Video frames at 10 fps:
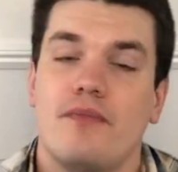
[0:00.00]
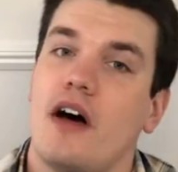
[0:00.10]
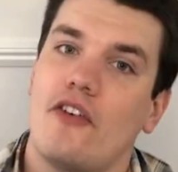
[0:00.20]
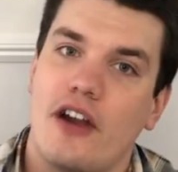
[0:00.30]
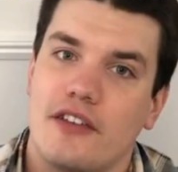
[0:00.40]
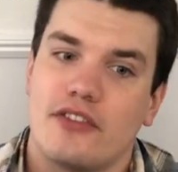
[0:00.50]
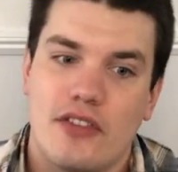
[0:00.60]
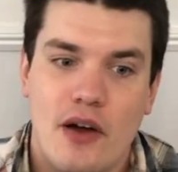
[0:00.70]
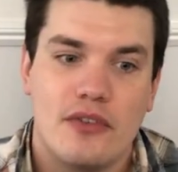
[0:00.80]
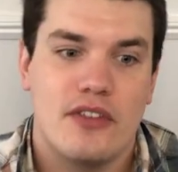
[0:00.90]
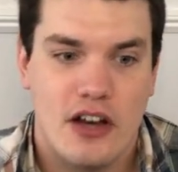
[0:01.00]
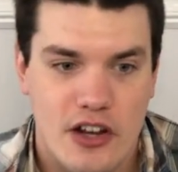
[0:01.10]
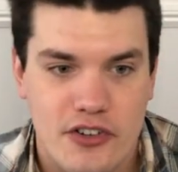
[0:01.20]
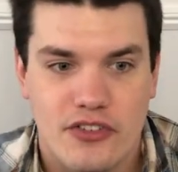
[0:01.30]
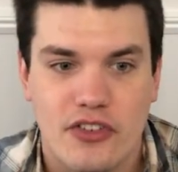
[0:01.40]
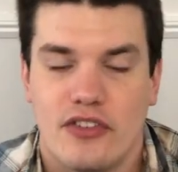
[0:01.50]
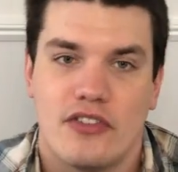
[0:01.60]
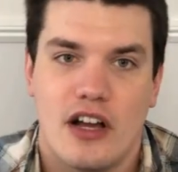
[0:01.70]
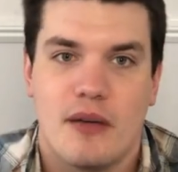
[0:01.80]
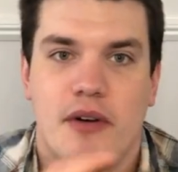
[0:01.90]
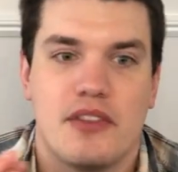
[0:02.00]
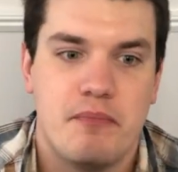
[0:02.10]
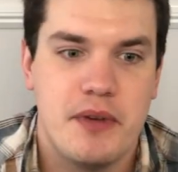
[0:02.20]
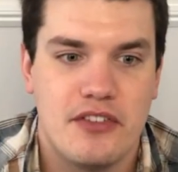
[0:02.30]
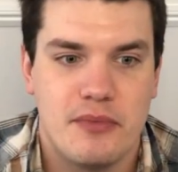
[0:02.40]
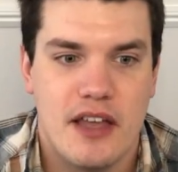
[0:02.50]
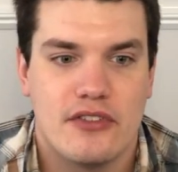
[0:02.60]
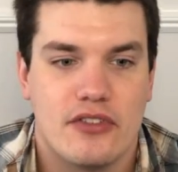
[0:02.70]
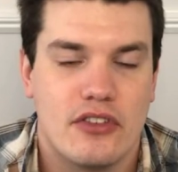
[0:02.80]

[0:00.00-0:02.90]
All right, so that was the Hunter, so let's talk about the Beastmaster.